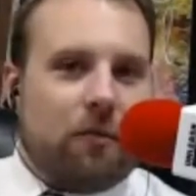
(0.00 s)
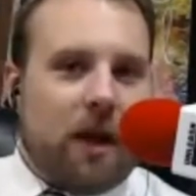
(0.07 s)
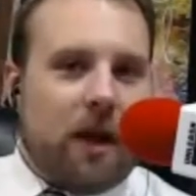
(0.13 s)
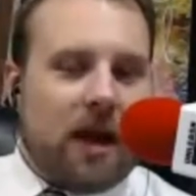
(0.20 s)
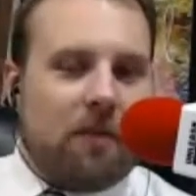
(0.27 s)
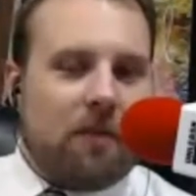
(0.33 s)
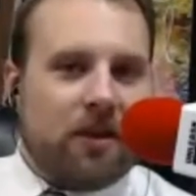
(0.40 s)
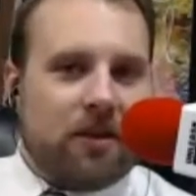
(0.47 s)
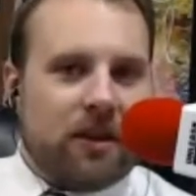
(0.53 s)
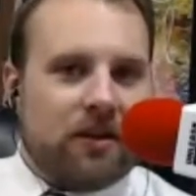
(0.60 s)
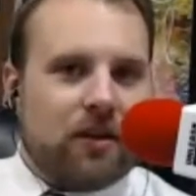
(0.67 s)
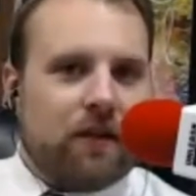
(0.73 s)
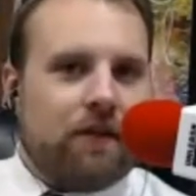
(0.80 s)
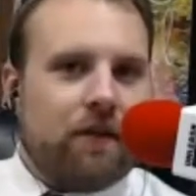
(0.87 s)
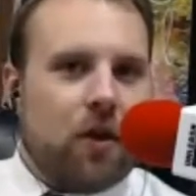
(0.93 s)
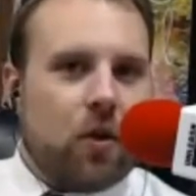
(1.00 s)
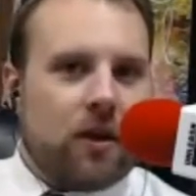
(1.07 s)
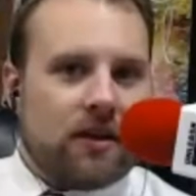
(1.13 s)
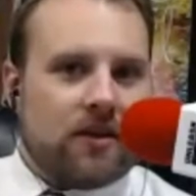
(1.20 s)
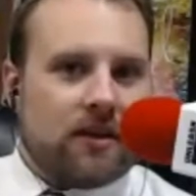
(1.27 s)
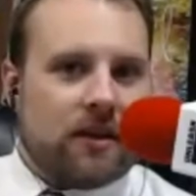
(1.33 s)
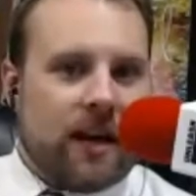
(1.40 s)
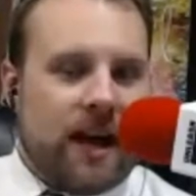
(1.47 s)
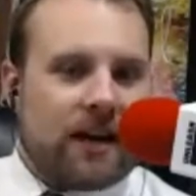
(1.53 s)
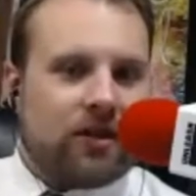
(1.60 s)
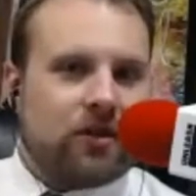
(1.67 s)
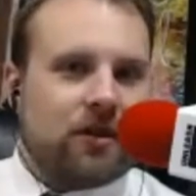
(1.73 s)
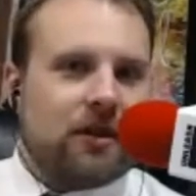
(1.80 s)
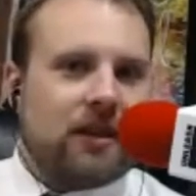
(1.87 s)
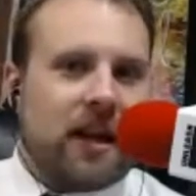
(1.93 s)
My ability to focus, to
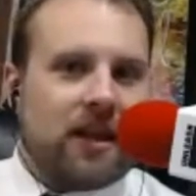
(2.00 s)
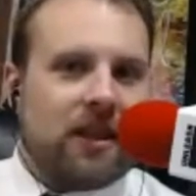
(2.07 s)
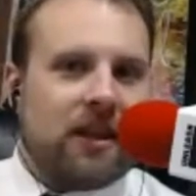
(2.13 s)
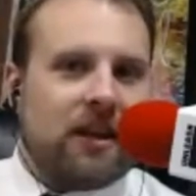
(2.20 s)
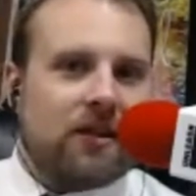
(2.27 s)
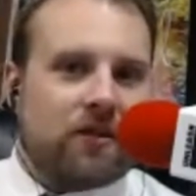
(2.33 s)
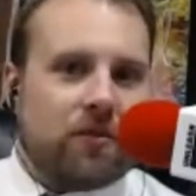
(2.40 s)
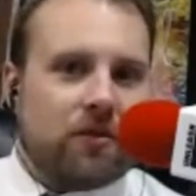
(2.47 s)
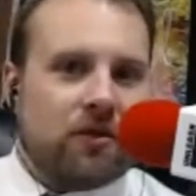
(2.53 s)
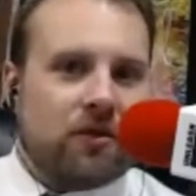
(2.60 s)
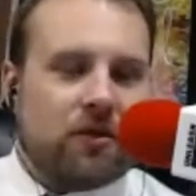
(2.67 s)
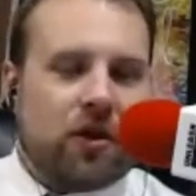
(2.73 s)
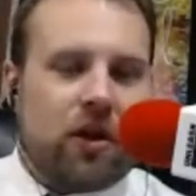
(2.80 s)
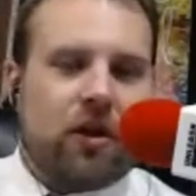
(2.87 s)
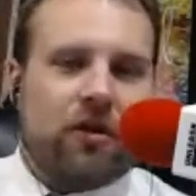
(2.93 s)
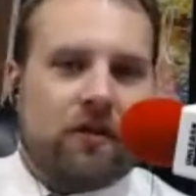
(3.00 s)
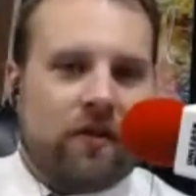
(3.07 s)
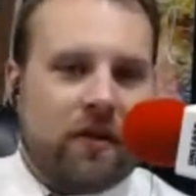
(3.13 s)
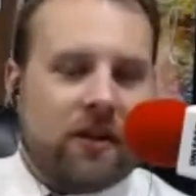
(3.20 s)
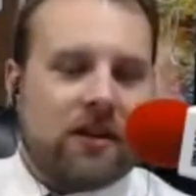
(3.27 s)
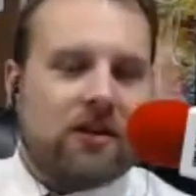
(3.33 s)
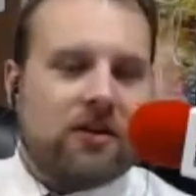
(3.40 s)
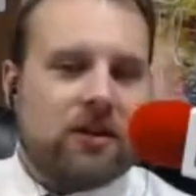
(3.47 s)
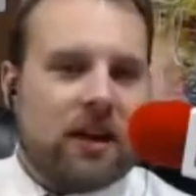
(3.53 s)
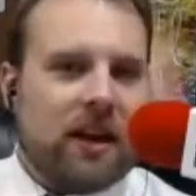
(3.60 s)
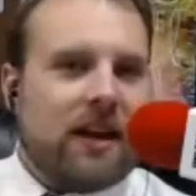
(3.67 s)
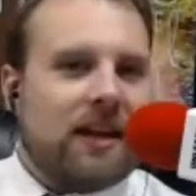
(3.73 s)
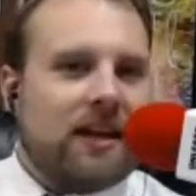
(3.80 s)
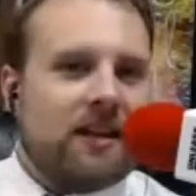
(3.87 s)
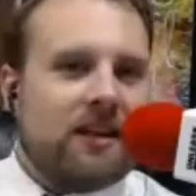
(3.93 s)
actually get things from start to finish,
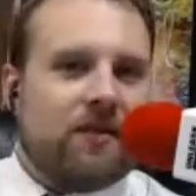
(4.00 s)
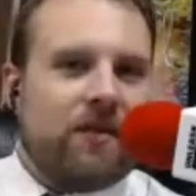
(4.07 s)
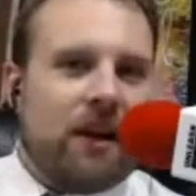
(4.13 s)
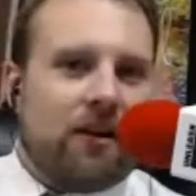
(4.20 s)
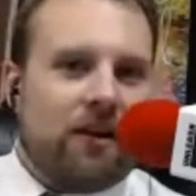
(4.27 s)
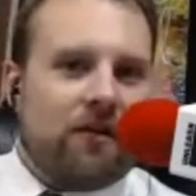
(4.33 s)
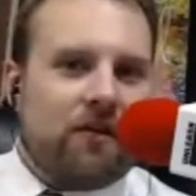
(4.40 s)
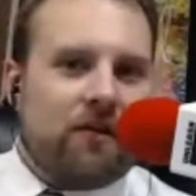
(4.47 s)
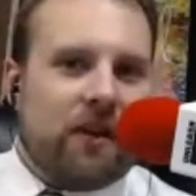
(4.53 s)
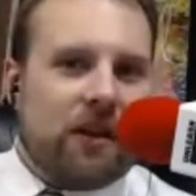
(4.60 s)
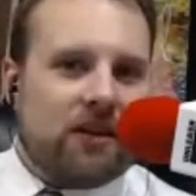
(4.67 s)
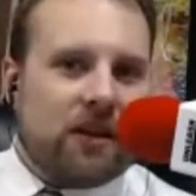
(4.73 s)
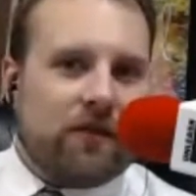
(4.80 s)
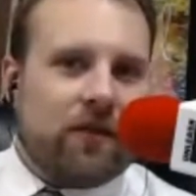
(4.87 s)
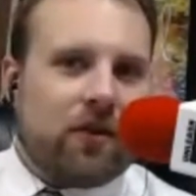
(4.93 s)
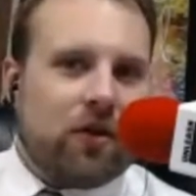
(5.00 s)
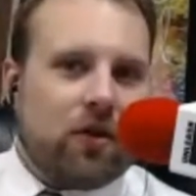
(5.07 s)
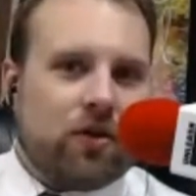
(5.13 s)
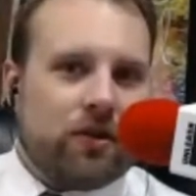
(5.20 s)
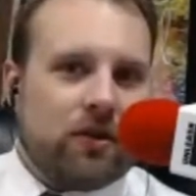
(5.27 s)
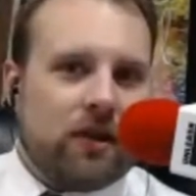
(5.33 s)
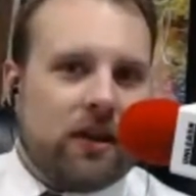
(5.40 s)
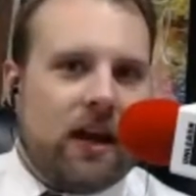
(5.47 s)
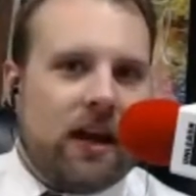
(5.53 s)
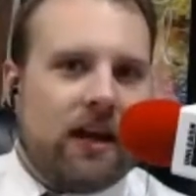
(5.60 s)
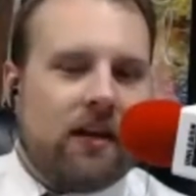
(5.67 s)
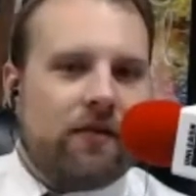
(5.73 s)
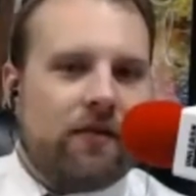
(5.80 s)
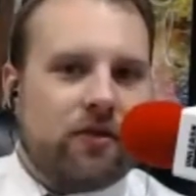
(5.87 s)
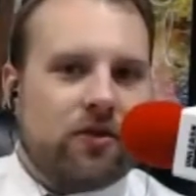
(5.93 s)
is very, very difficult.
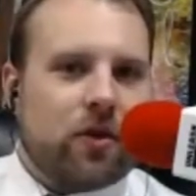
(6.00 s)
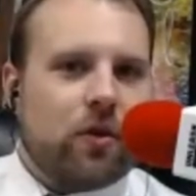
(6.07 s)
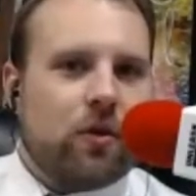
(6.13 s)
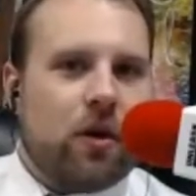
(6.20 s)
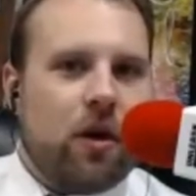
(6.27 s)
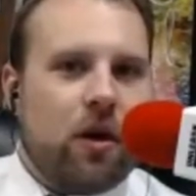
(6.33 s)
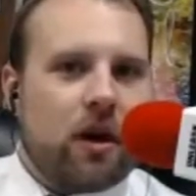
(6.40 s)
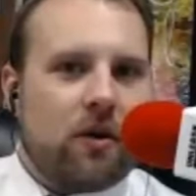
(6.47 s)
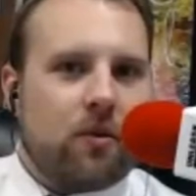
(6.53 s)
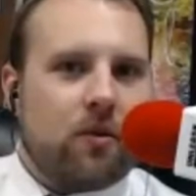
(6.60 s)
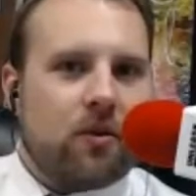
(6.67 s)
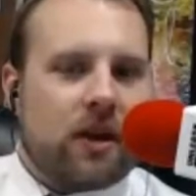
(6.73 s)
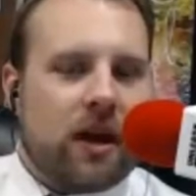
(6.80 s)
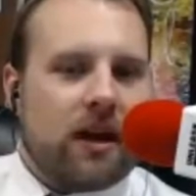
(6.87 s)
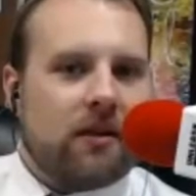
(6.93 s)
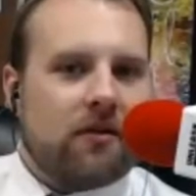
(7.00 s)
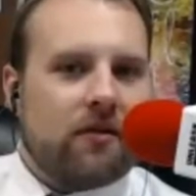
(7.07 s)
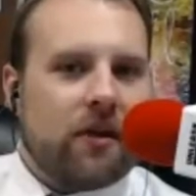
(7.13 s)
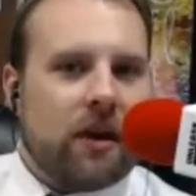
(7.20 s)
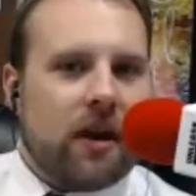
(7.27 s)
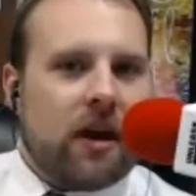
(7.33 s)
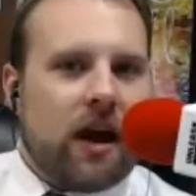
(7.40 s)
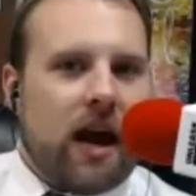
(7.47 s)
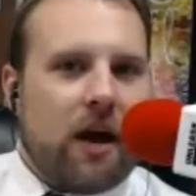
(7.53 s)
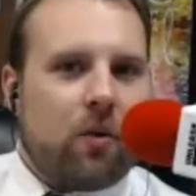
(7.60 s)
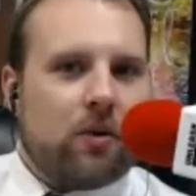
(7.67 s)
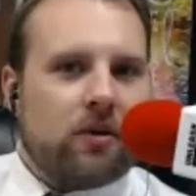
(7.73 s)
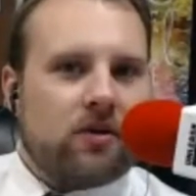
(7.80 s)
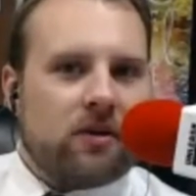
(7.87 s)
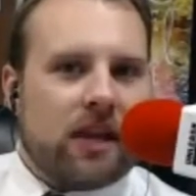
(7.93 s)
And for so long, it was kind of, I
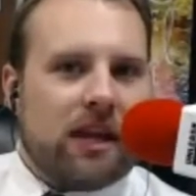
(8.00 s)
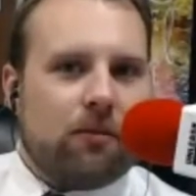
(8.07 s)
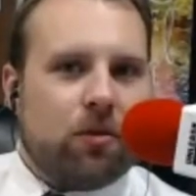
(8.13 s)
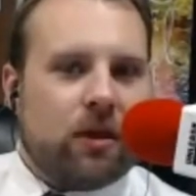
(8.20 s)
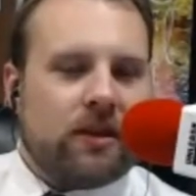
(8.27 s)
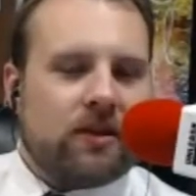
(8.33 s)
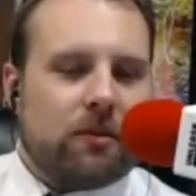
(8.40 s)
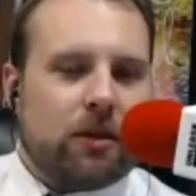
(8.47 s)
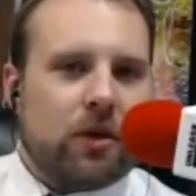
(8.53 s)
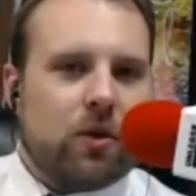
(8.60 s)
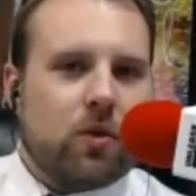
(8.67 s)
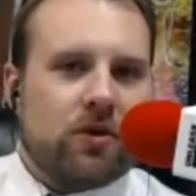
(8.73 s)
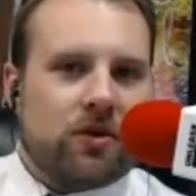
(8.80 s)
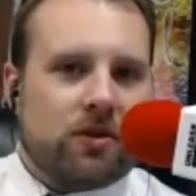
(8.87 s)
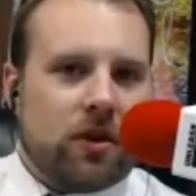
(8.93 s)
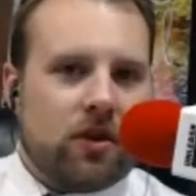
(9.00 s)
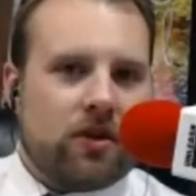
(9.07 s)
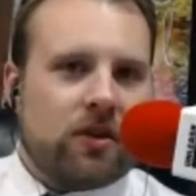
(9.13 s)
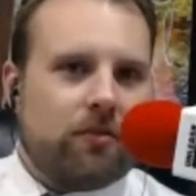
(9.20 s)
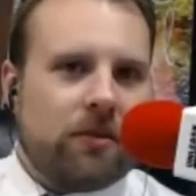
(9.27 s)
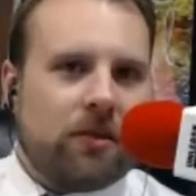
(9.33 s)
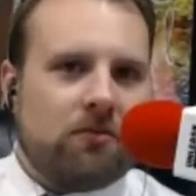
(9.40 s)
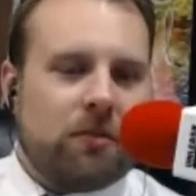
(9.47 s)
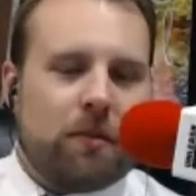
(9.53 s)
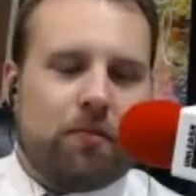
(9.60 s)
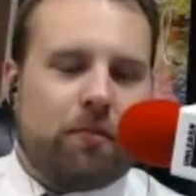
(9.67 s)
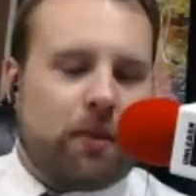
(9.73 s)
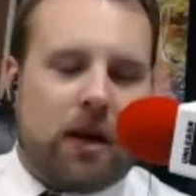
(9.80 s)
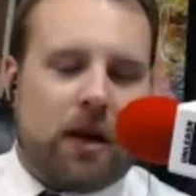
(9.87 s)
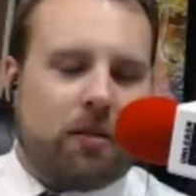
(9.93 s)
was labeled as somebody who would start something but
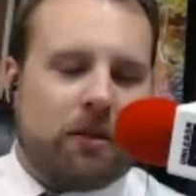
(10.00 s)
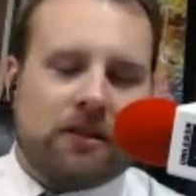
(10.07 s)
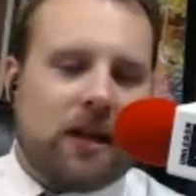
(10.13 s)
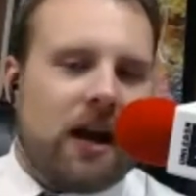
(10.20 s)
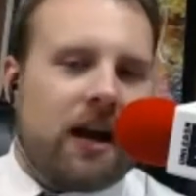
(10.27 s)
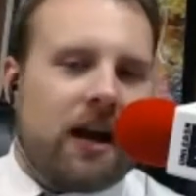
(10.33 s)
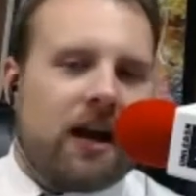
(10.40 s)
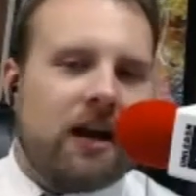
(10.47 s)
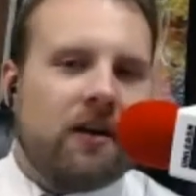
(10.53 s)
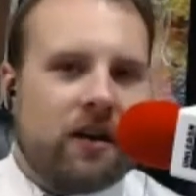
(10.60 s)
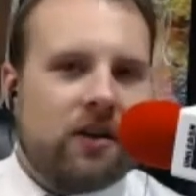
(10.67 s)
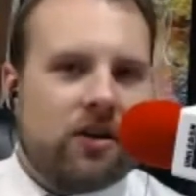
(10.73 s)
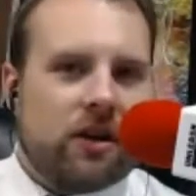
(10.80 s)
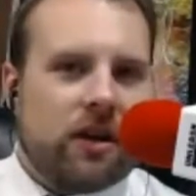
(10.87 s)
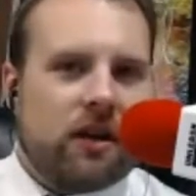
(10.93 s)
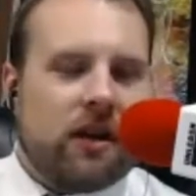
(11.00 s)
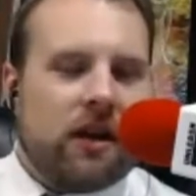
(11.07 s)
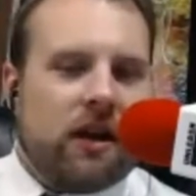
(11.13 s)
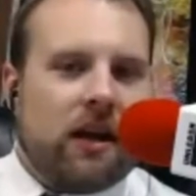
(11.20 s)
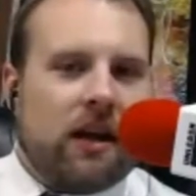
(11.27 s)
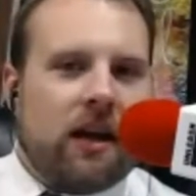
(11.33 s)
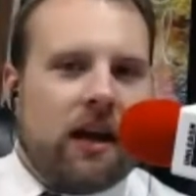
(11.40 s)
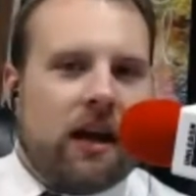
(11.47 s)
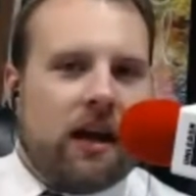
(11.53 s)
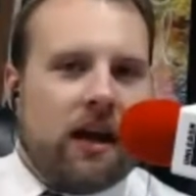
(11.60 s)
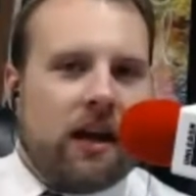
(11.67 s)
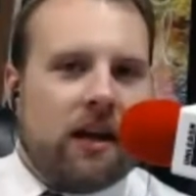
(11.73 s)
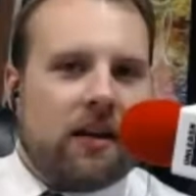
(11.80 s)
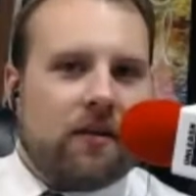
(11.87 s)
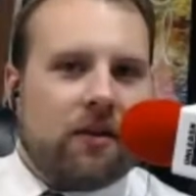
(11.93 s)
probably is not going to finish it.
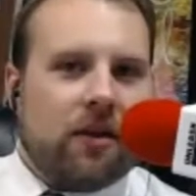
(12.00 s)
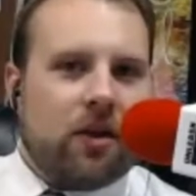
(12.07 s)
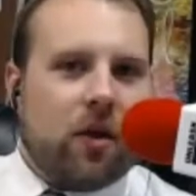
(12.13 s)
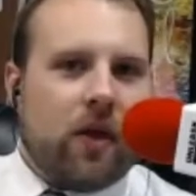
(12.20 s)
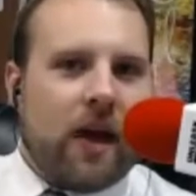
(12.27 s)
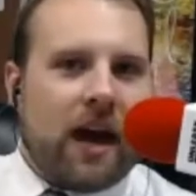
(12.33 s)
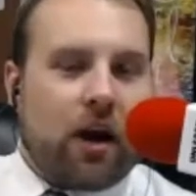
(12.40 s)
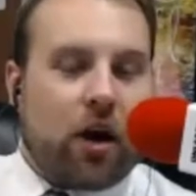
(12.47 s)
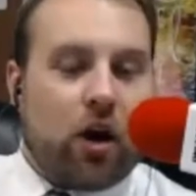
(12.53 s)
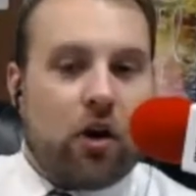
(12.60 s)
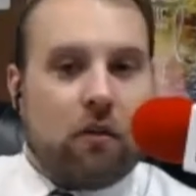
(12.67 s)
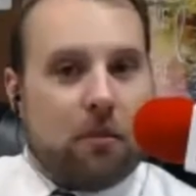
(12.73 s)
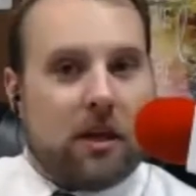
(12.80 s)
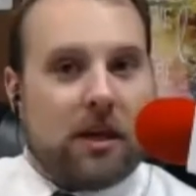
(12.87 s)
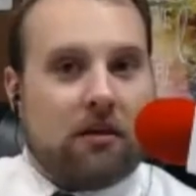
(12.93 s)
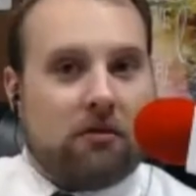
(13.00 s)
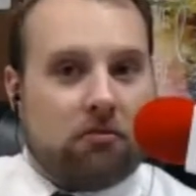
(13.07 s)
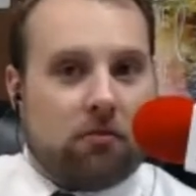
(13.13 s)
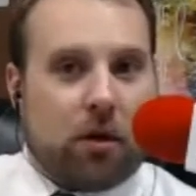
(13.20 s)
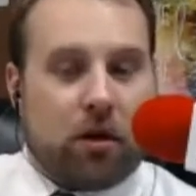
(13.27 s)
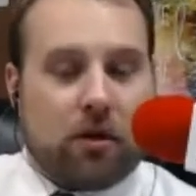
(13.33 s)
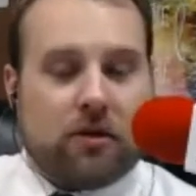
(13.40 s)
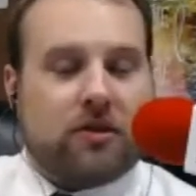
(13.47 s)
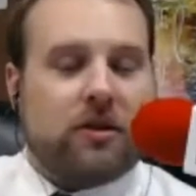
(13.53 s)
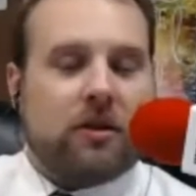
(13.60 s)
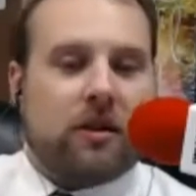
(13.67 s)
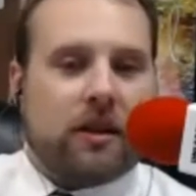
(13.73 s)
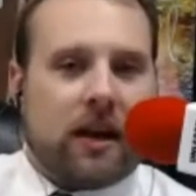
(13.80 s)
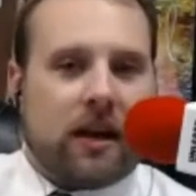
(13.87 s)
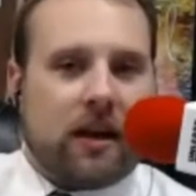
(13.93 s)
And that hurt me
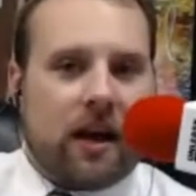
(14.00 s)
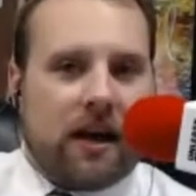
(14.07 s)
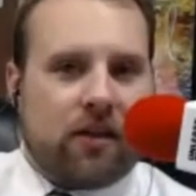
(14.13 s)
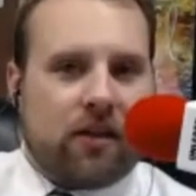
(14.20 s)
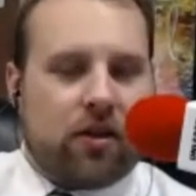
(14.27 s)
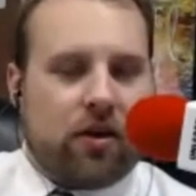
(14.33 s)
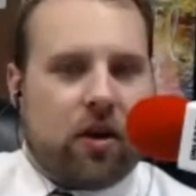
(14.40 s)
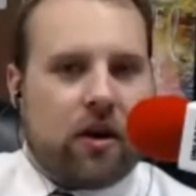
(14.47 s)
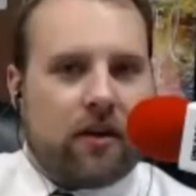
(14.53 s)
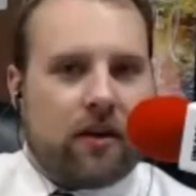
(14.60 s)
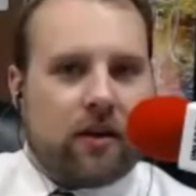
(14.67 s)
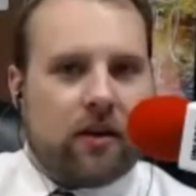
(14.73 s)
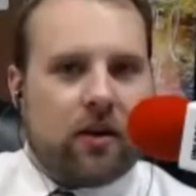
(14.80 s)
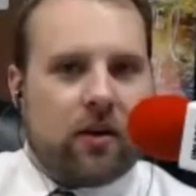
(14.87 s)
personally. I thought that